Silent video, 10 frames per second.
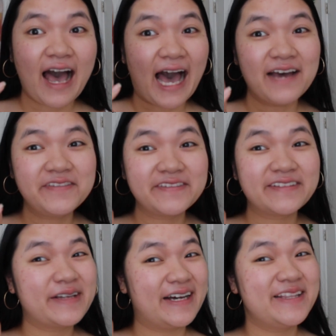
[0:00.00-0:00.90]
I've
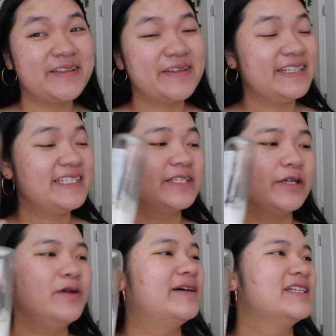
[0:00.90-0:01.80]
gone through this
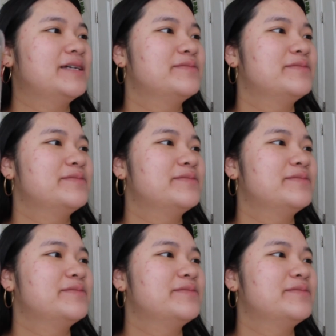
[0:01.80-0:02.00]
so much.